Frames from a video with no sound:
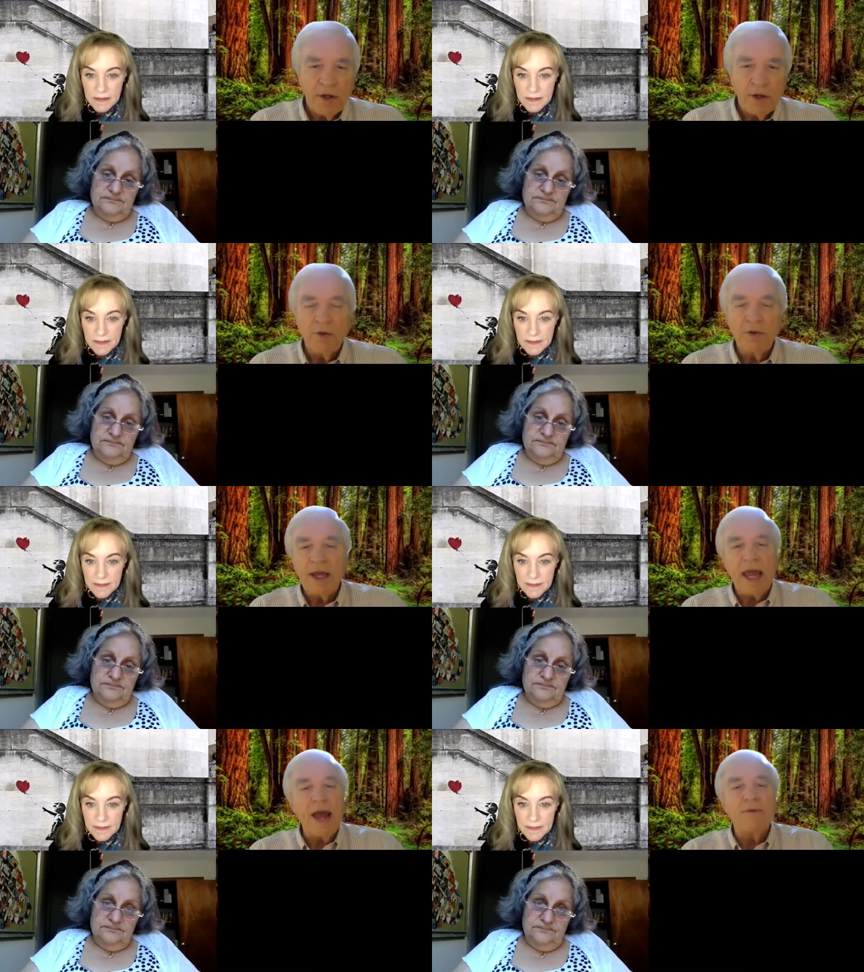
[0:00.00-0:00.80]
Speaker 1: You can
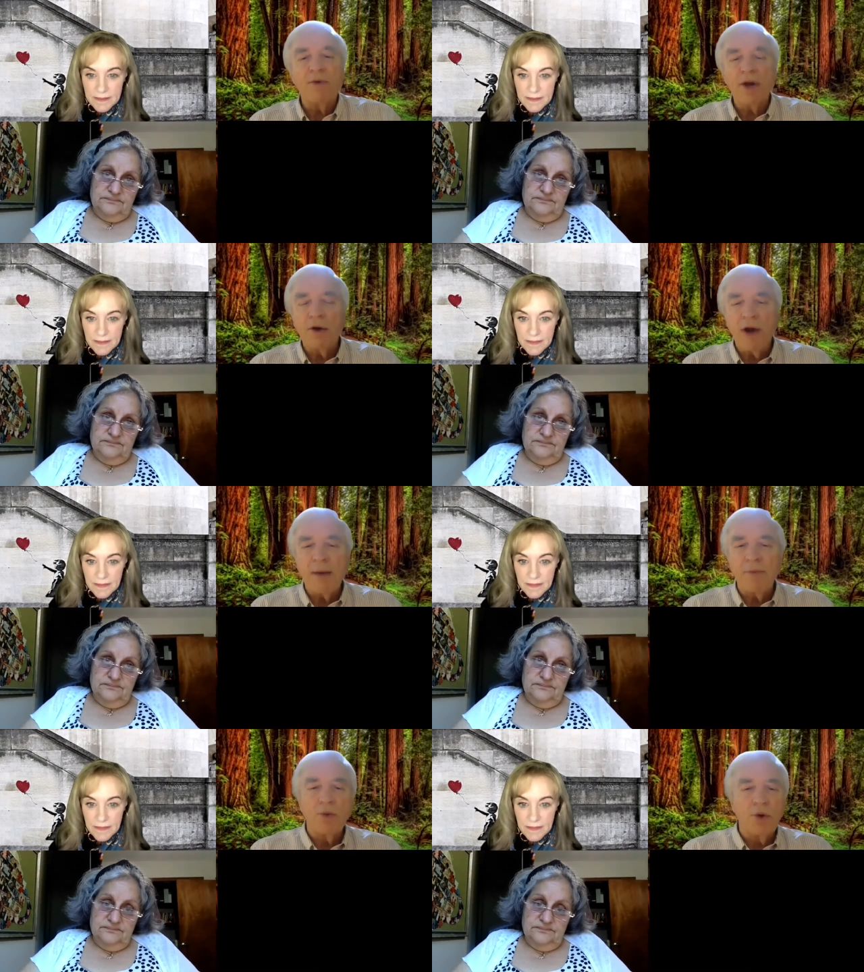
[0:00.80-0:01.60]
take every
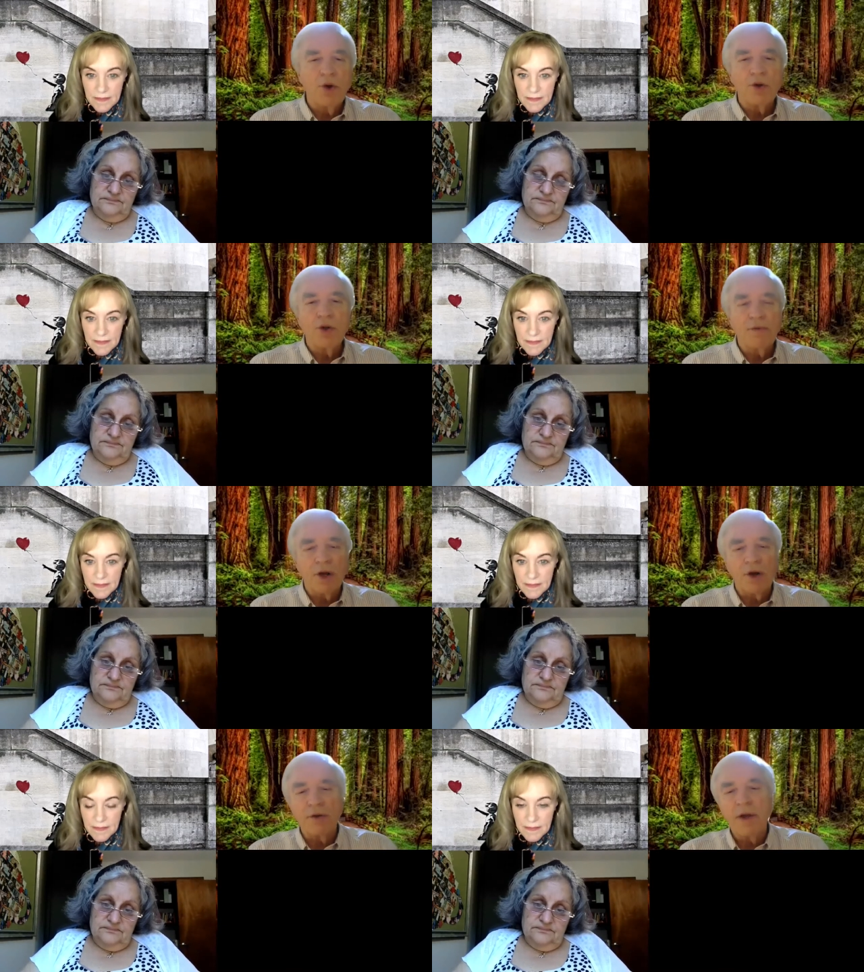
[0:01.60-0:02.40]
grammar rule
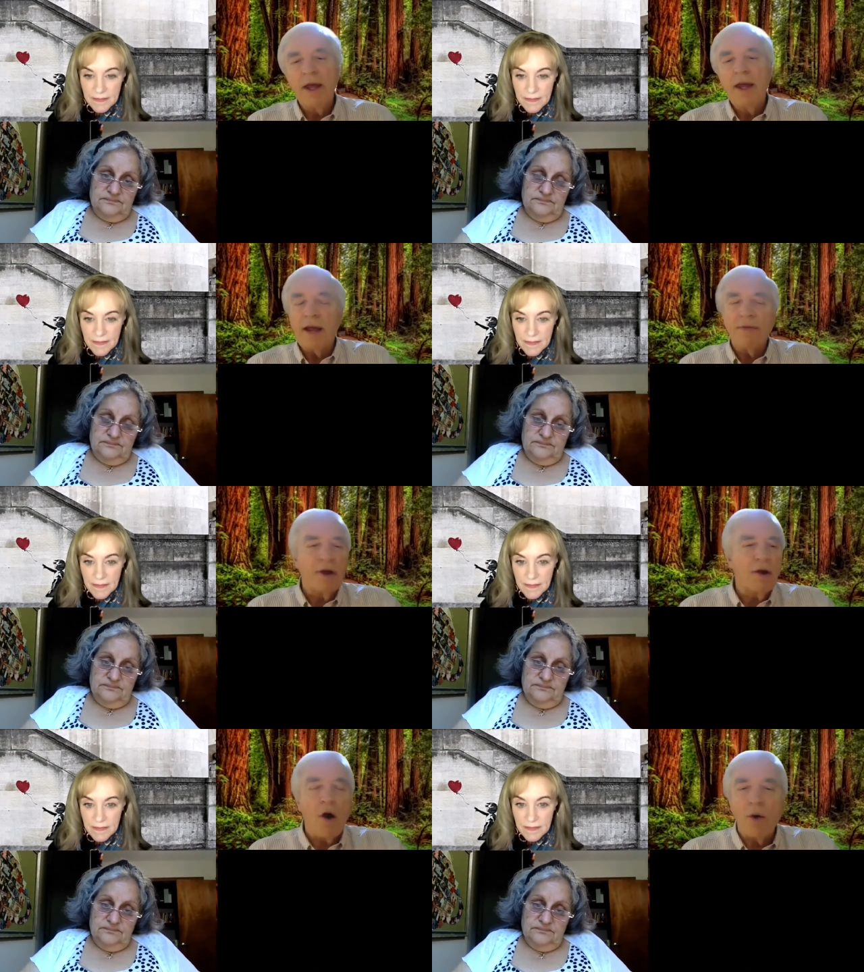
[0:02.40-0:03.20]
you've learned, and
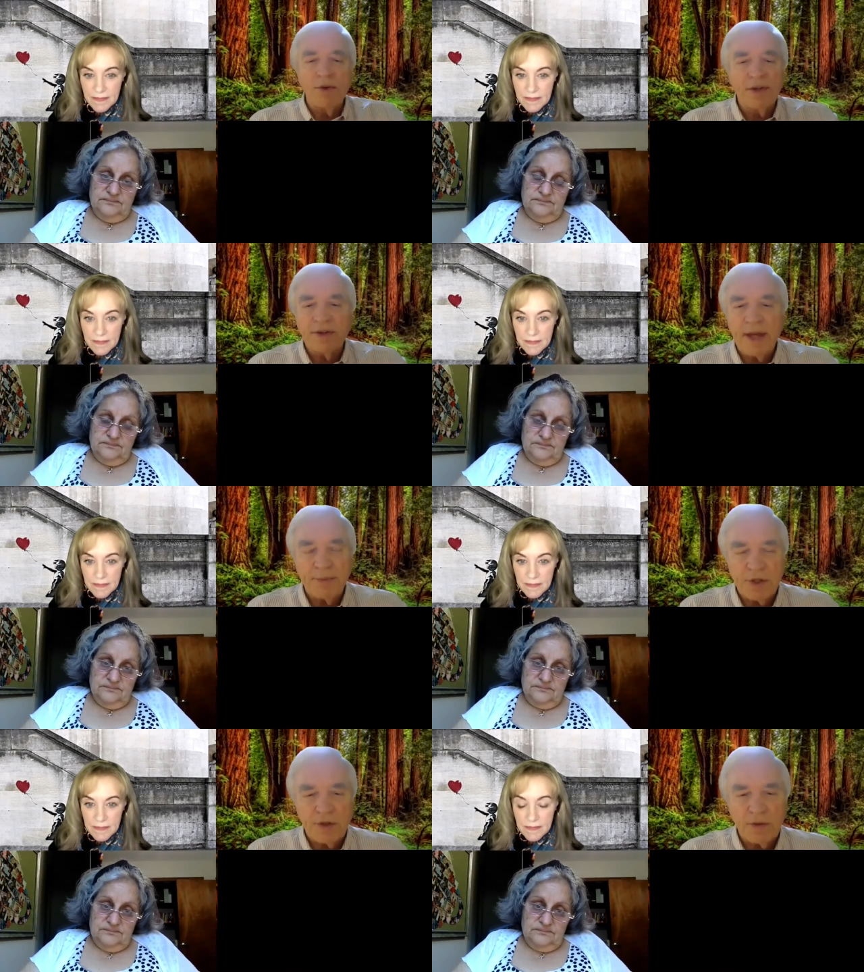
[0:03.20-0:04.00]
there are always
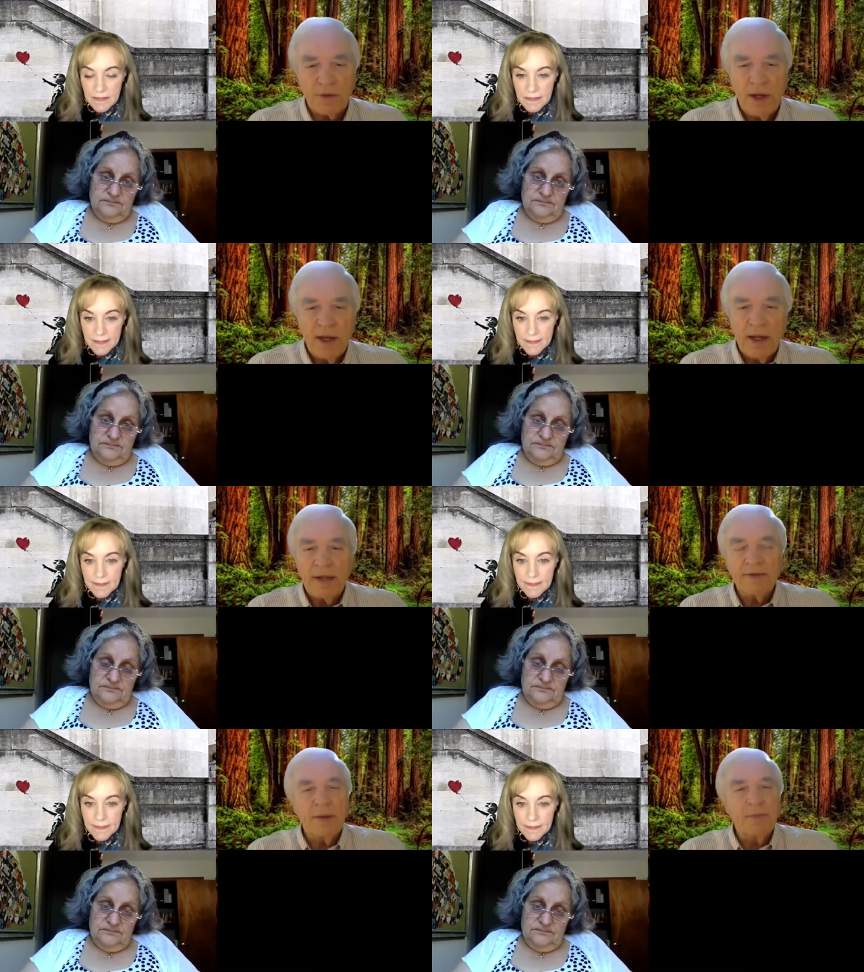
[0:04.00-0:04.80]
exceptions.
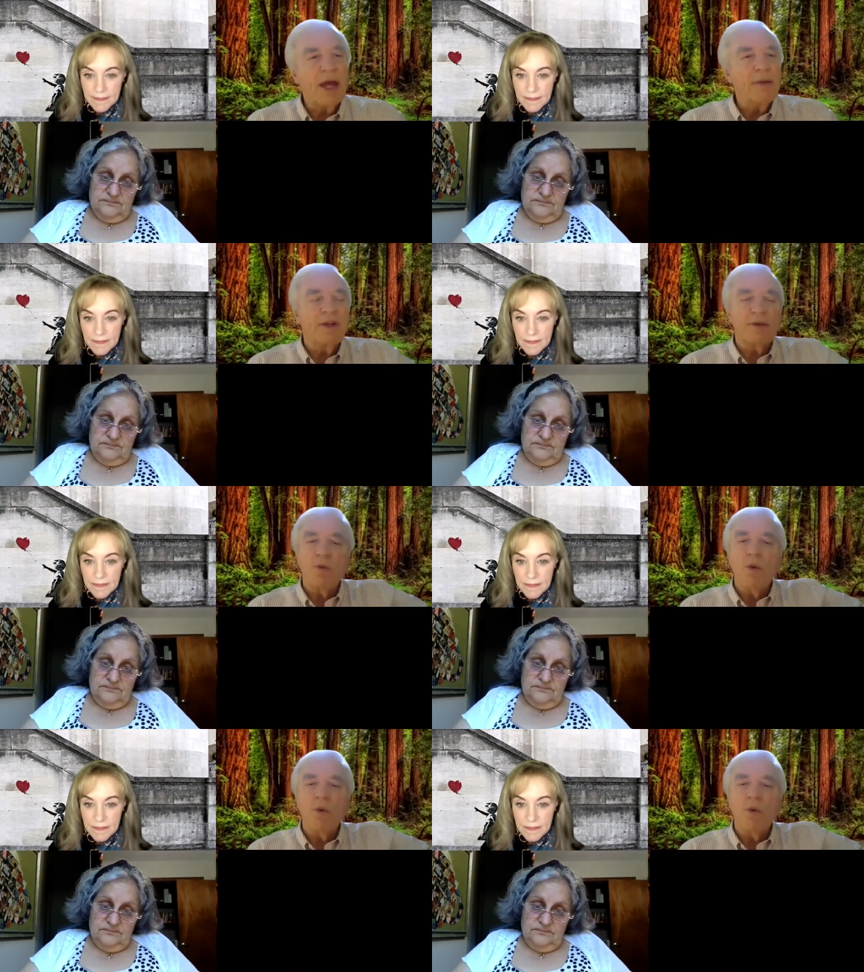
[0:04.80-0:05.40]
And sometimes it's